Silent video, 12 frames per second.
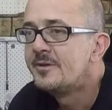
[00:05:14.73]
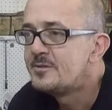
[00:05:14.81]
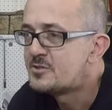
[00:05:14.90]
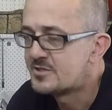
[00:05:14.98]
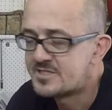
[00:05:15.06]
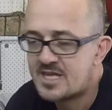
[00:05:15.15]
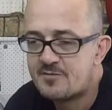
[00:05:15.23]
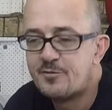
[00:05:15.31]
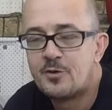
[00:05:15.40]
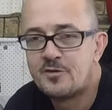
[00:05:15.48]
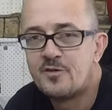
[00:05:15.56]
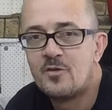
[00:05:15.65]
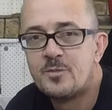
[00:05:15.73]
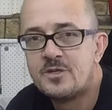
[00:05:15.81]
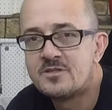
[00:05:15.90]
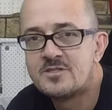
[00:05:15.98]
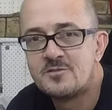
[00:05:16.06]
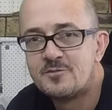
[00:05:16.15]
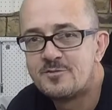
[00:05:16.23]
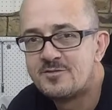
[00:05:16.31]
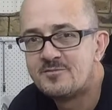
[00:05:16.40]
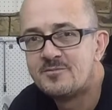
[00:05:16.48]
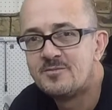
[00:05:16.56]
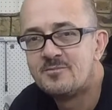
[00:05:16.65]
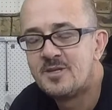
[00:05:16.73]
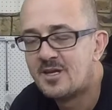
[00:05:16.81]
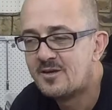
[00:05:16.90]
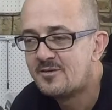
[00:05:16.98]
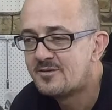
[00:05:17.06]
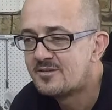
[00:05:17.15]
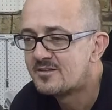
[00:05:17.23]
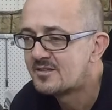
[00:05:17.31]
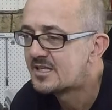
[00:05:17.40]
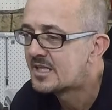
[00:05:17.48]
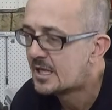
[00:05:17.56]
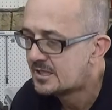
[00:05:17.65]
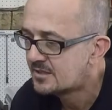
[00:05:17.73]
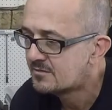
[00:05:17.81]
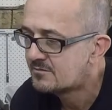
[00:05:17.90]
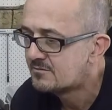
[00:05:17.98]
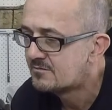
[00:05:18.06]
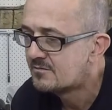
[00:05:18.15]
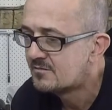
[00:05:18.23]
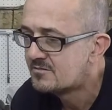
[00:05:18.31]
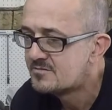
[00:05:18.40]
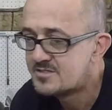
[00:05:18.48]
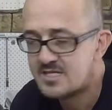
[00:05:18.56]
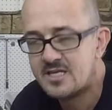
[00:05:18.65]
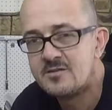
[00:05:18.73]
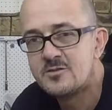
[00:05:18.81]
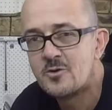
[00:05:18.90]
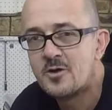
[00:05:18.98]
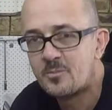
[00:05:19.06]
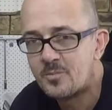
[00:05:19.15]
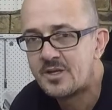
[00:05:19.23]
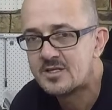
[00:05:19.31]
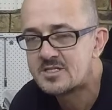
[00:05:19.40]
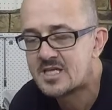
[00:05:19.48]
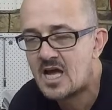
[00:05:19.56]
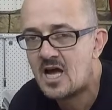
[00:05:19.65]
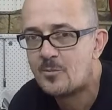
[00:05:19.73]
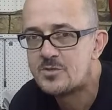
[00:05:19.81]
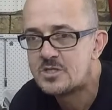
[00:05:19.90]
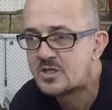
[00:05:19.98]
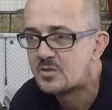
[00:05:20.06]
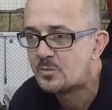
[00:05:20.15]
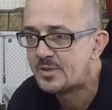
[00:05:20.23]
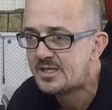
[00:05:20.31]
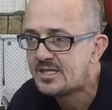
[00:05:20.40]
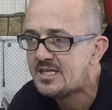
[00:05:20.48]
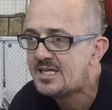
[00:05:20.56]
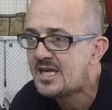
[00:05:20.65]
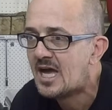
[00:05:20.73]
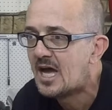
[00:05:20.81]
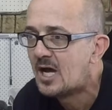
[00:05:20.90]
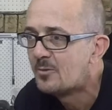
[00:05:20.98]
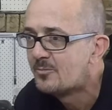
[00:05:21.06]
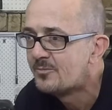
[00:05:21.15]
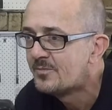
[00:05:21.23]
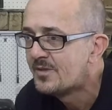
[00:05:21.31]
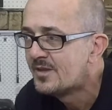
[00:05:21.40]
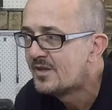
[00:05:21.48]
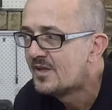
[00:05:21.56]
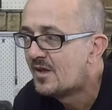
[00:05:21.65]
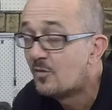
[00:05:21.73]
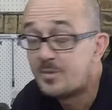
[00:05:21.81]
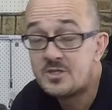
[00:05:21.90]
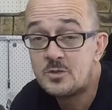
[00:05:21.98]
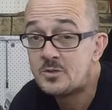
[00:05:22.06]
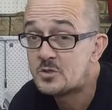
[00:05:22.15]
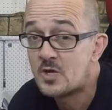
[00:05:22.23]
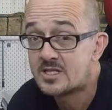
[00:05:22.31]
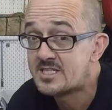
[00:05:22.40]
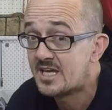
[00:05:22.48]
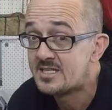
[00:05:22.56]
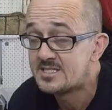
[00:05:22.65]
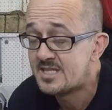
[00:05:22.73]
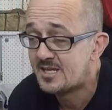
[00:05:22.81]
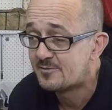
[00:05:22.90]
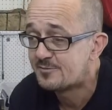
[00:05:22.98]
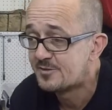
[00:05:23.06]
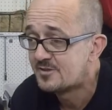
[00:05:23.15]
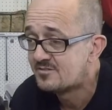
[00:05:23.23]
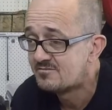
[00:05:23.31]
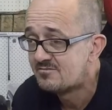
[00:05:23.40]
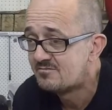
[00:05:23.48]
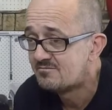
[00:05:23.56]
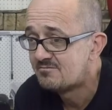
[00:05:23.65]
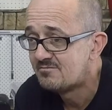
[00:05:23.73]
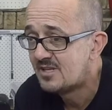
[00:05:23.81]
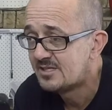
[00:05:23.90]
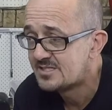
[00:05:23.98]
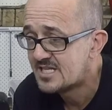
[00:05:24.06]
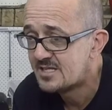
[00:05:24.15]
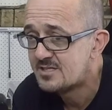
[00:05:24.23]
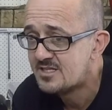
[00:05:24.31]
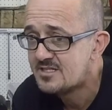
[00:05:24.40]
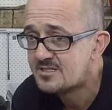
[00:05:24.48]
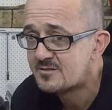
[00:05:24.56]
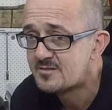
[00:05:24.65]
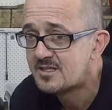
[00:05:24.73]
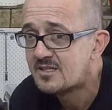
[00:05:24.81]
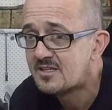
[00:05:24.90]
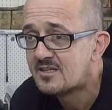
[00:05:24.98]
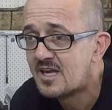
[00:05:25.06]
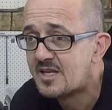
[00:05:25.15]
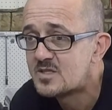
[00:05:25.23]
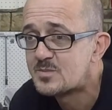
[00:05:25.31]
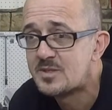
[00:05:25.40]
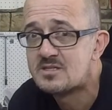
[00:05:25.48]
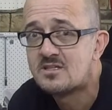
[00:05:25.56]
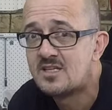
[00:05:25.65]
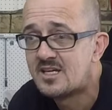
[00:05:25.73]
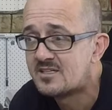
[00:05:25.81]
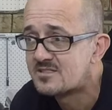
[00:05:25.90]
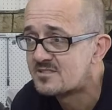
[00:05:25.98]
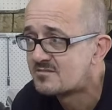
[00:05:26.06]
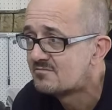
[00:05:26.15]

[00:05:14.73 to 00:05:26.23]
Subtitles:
Just that 45 minutes of, you know, getting zen, trying to be as calm as you can be. I've been doing track days now for nearly 10 years, I think, and it's been the last